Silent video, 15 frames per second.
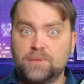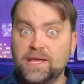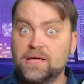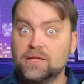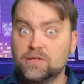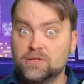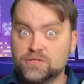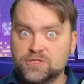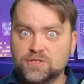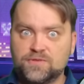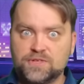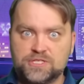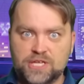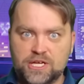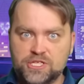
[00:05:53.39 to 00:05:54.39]
Pay a lot
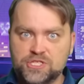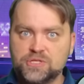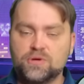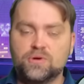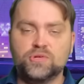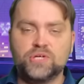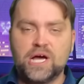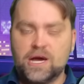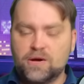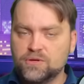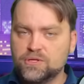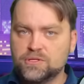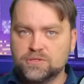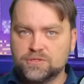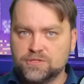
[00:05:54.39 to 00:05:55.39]
of attention on how
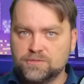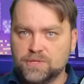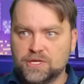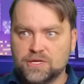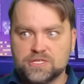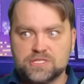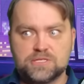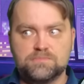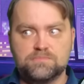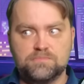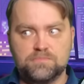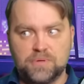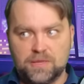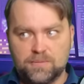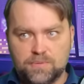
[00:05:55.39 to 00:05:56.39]
you look, because
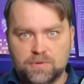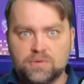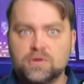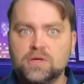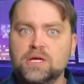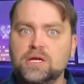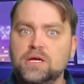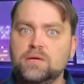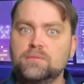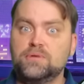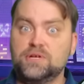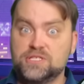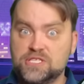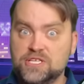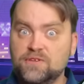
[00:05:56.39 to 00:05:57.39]
people
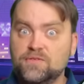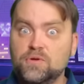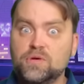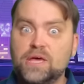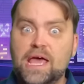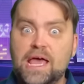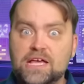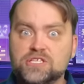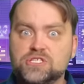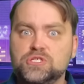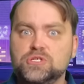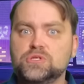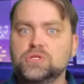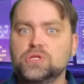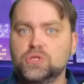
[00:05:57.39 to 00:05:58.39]
perceive you as
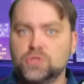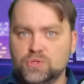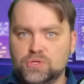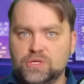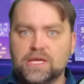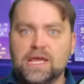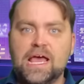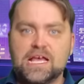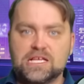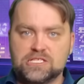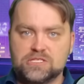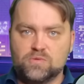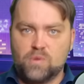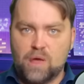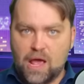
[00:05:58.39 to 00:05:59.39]
you look
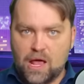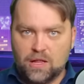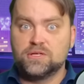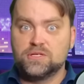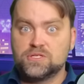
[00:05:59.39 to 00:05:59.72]
as well.